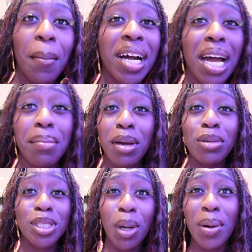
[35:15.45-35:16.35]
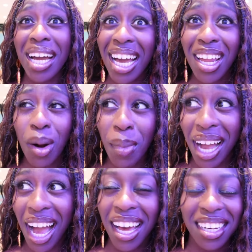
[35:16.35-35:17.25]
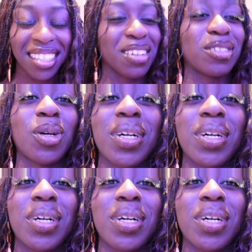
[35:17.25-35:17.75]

But Gunbae was so good. Oh my god, it was so